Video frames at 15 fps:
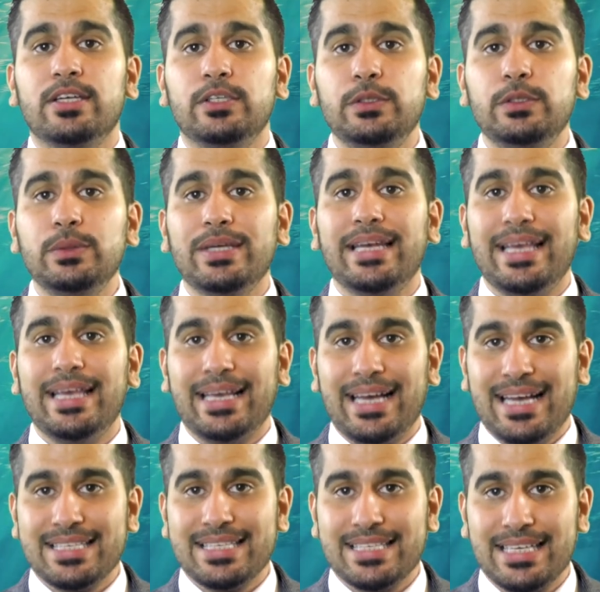nucleic
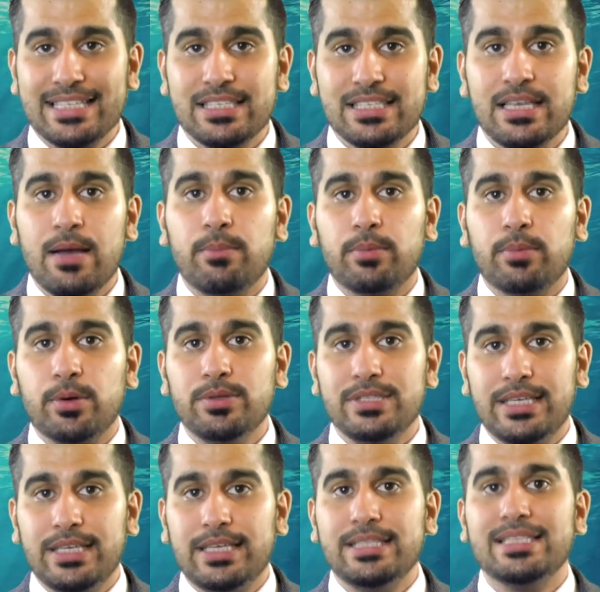acids,
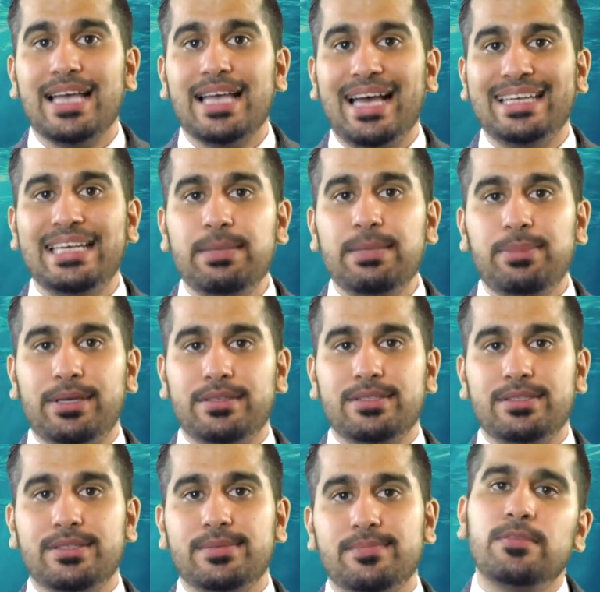proteins, and
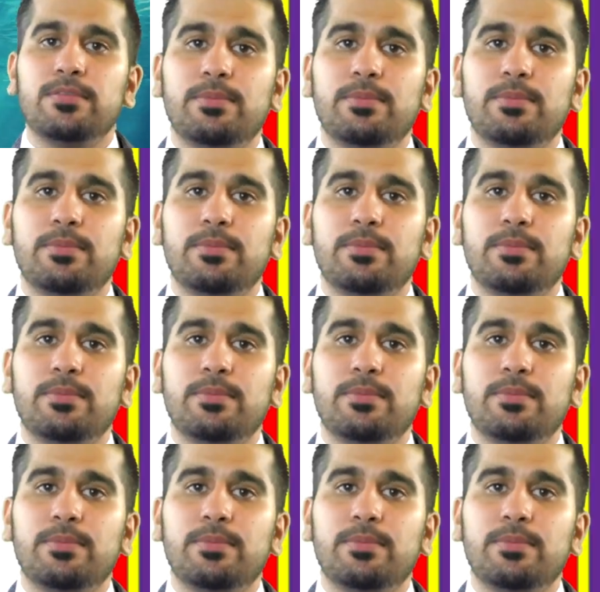lipids.